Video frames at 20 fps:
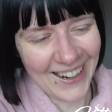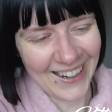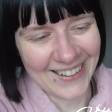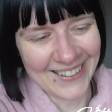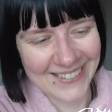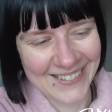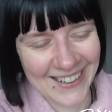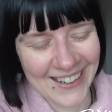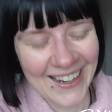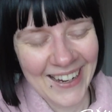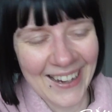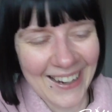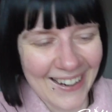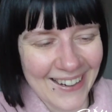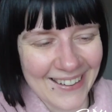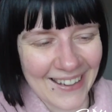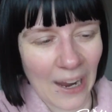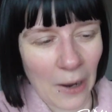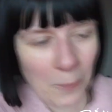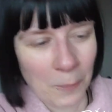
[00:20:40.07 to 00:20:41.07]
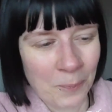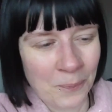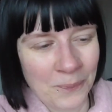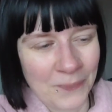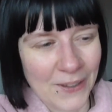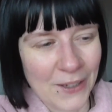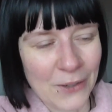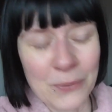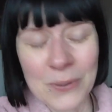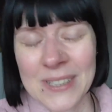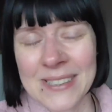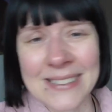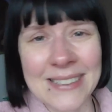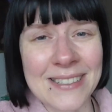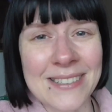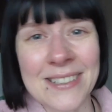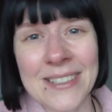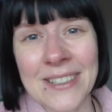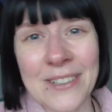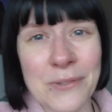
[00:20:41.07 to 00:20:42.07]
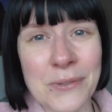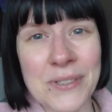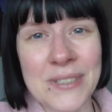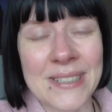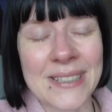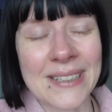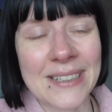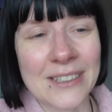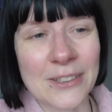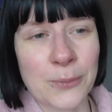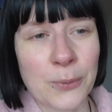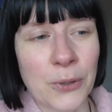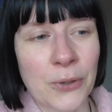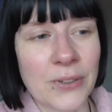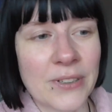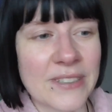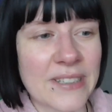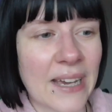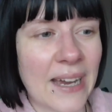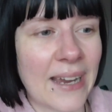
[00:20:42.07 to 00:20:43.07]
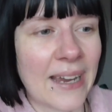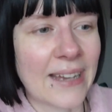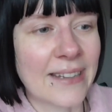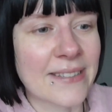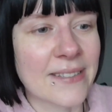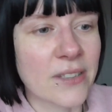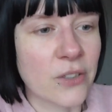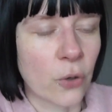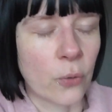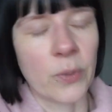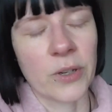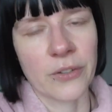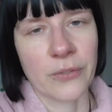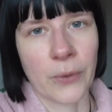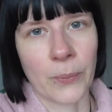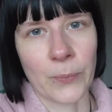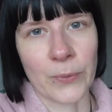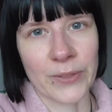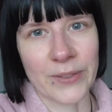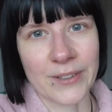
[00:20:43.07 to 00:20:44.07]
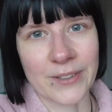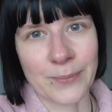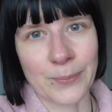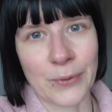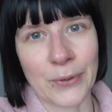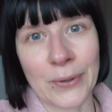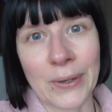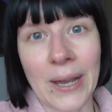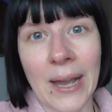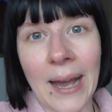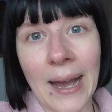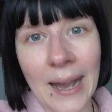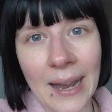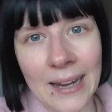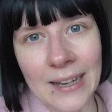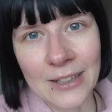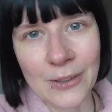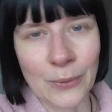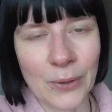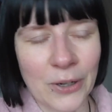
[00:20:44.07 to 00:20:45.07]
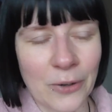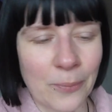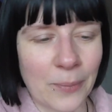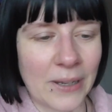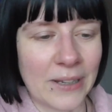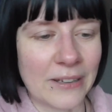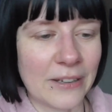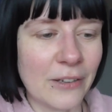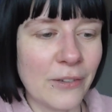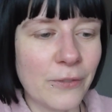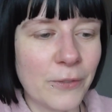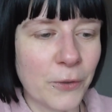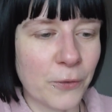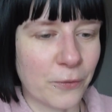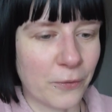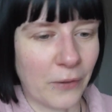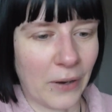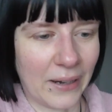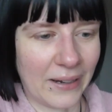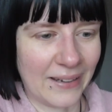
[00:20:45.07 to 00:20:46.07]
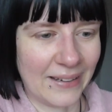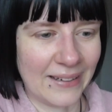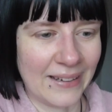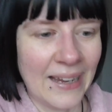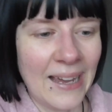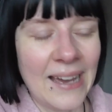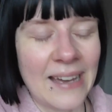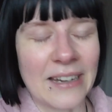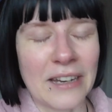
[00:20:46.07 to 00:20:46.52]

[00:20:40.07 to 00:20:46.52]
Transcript: And yeah, it was such an interesting experience. I had so much fun with this book. Highly recommend if you've read it.